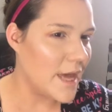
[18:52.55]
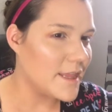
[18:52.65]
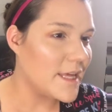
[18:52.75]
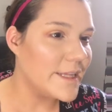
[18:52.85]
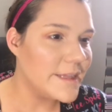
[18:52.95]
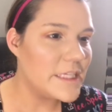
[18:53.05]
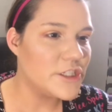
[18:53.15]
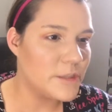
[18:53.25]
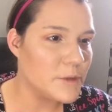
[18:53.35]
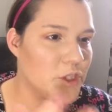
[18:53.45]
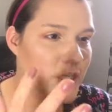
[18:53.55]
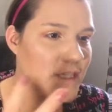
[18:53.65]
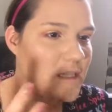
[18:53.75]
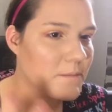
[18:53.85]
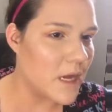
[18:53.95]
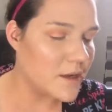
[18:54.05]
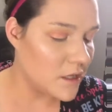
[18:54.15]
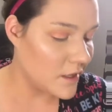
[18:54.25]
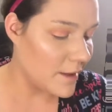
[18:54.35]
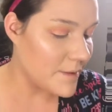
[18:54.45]
like these shimmer shades, I'm not
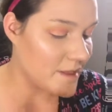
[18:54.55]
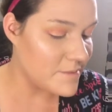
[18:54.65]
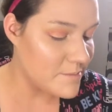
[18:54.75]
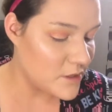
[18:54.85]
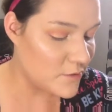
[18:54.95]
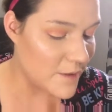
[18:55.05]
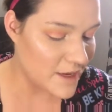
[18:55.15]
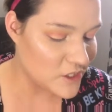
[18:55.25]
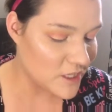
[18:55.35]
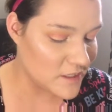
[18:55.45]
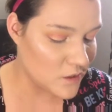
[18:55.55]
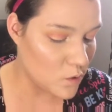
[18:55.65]
gonna lie, but the two matte shades,